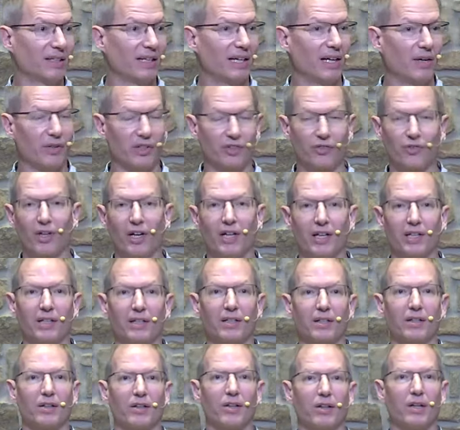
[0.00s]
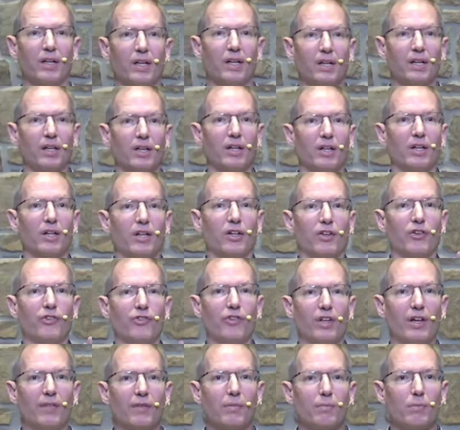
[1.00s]
How exciting.
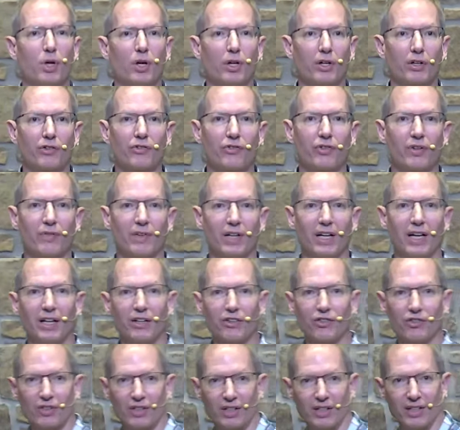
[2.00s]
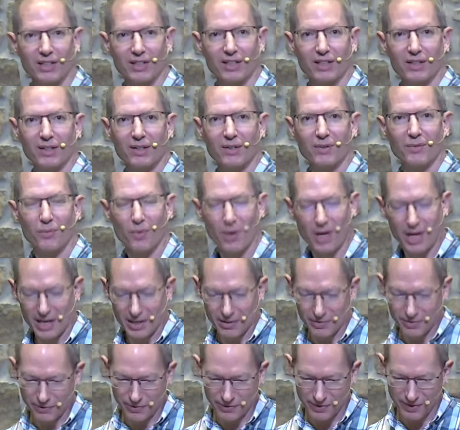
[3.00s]
Seven marks of an excellent
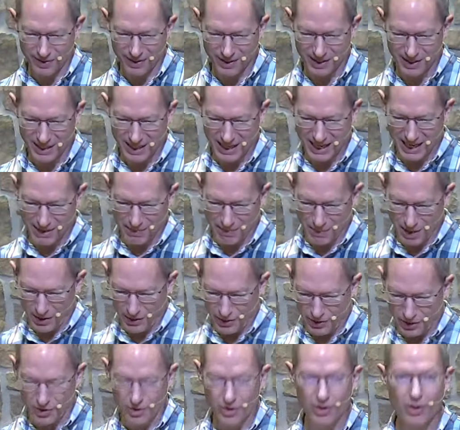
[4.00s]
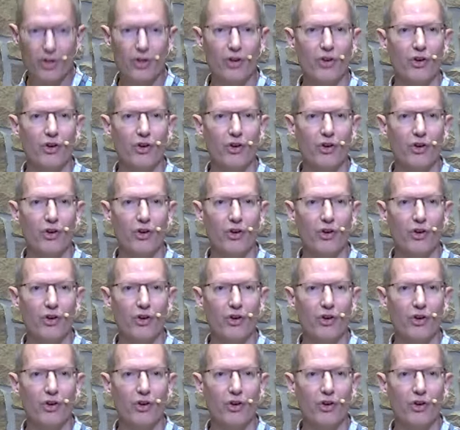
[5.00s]
wife and mother.